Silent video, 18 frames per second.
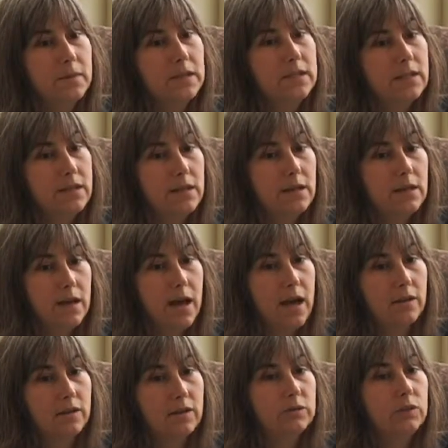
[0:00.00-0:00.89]
me
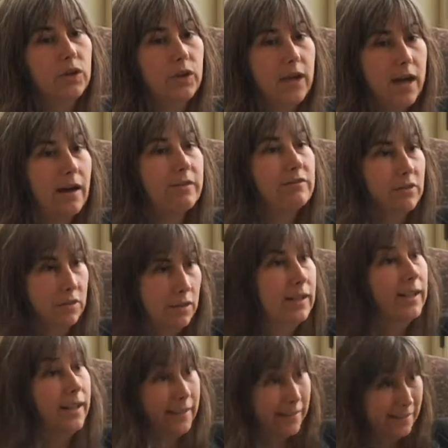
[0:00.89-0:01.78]
how to look after
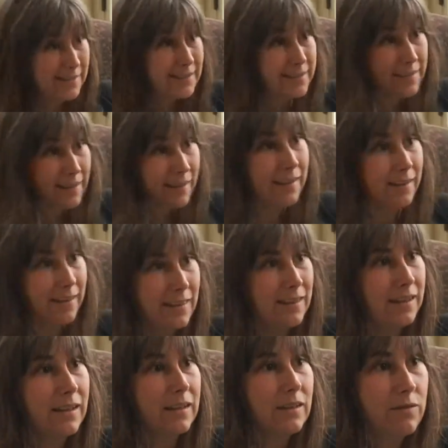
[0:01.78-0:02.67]
clients, I
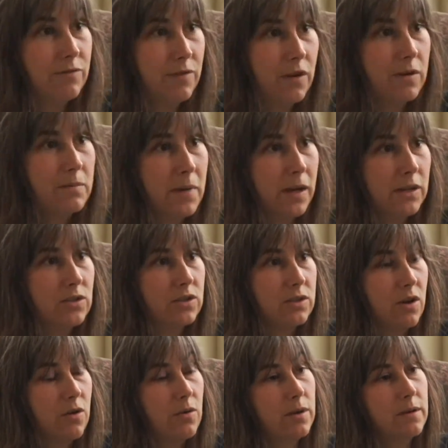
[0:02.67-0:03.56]
think, very much
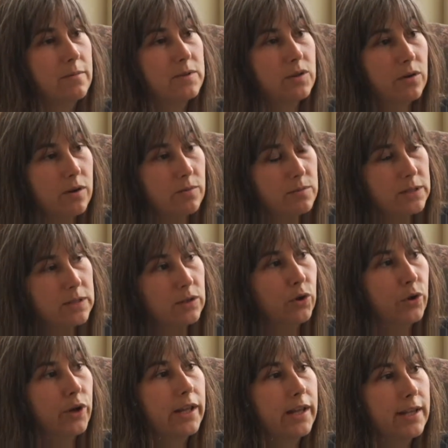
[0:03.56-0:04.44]
so, and I was
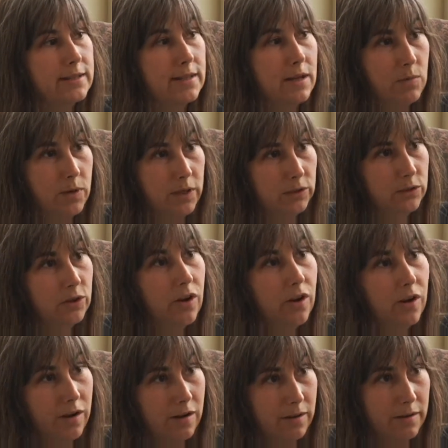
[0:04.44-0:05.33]
learning as I went
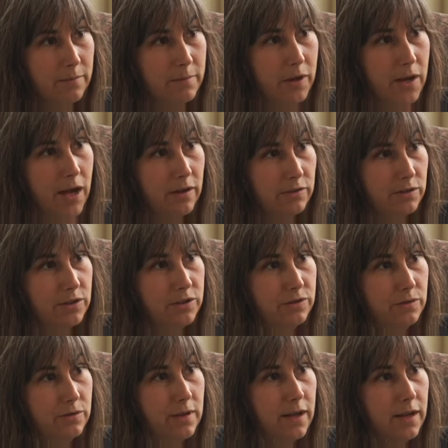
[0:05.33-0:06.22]
along about how to
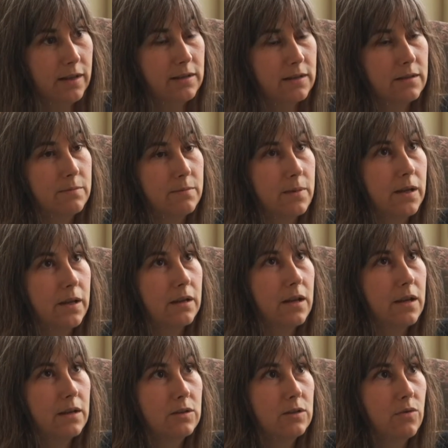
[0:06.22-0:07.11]
do that.
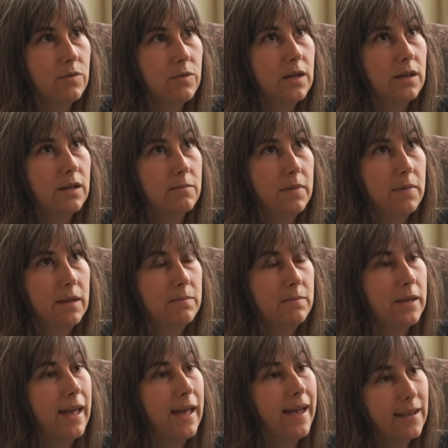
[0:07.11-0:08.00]
But I don't think it made
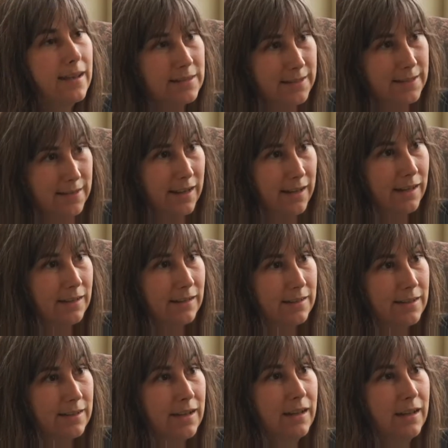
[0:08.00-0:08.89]
me
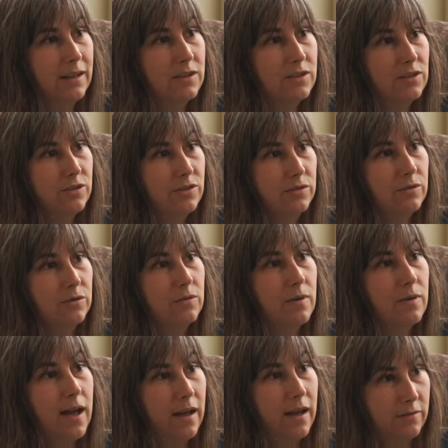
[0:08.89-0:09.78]
hesitate
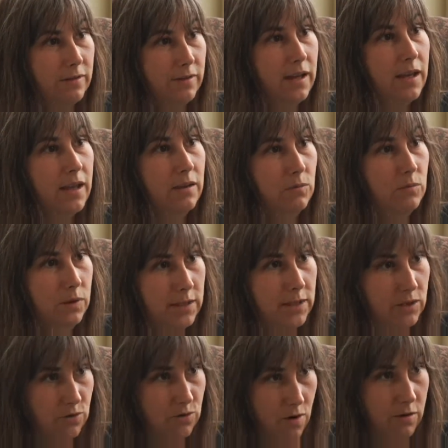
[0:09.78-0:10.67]
to advocate really
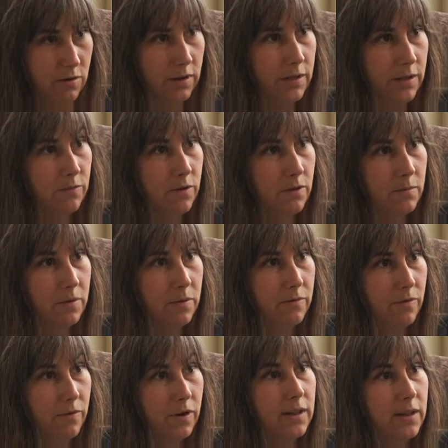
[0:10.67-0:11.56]
strongly
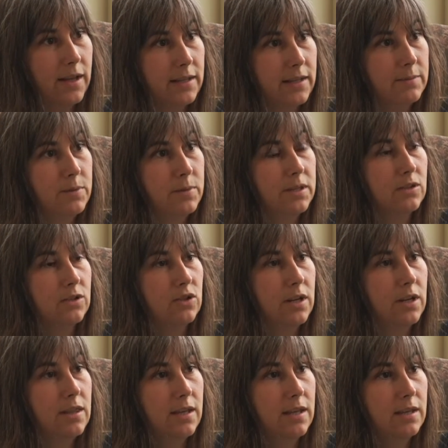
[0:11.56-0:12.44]
for a client's
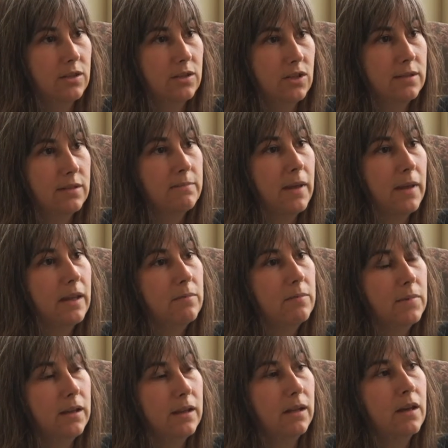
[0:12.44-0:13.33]
position. I think it just
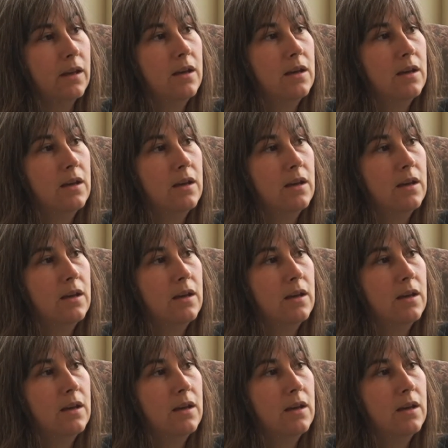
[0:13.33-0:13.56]
made me